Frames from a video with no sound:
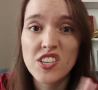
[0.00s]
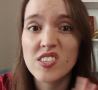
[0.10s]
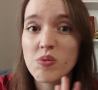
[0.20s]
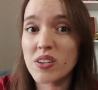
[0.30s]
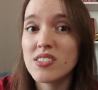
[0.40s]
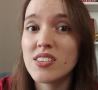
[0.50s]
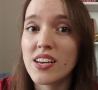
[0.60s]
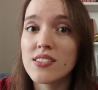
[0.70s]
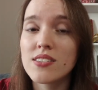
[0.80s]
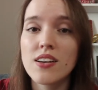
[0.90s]
That's what it
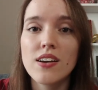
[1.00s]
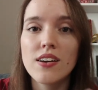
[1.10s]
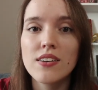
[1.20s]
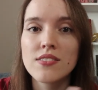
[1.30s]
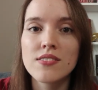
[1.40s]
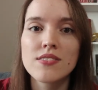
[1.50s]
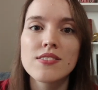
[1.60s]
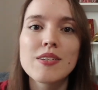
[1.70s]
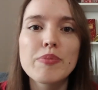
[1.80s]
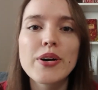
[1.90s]
says
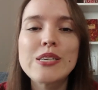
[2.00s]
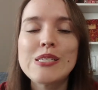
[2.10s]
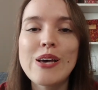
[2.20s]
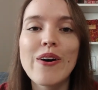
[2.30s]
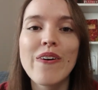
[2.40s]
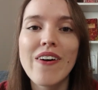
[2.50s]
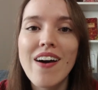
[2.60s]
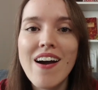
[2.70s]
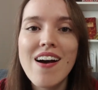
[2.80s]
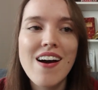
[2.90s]
on the book, so
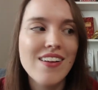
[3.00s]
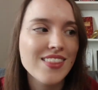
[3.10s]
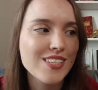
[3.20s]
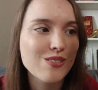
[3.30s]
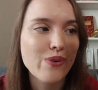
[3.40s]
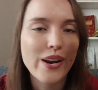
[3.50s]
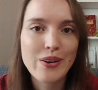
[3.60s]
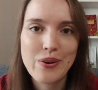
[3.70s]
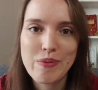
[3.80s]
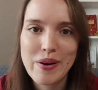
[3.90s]
this is what I
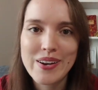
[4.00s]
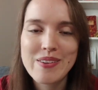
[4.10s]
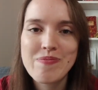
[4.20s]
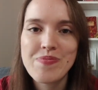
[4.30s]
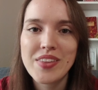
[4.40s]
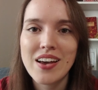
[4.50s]
know about it.